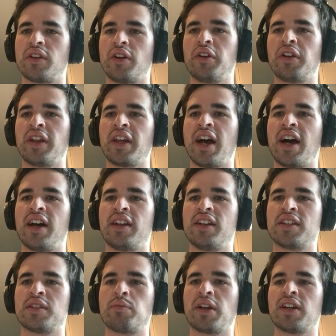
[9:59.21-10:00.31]
early on
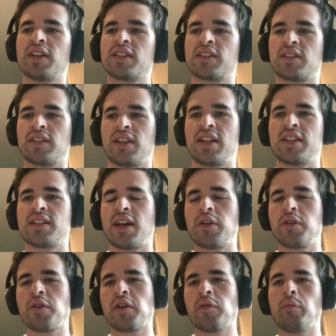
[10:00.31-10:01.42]
is because that's how
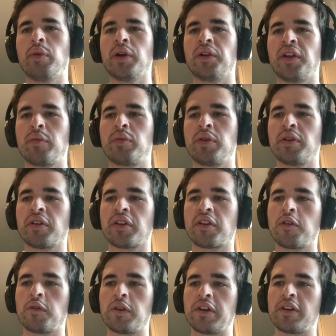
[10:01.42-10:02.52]
you can build up your
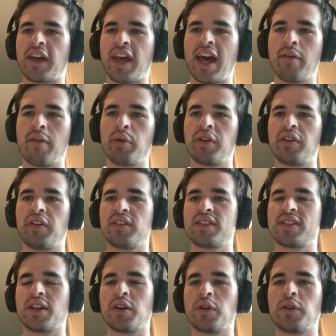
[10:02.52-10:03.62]
career capital
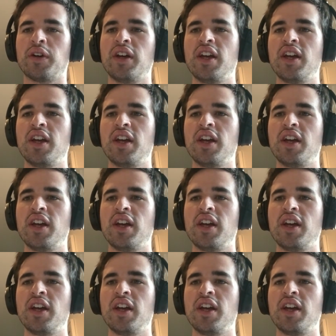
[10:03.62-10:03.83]
so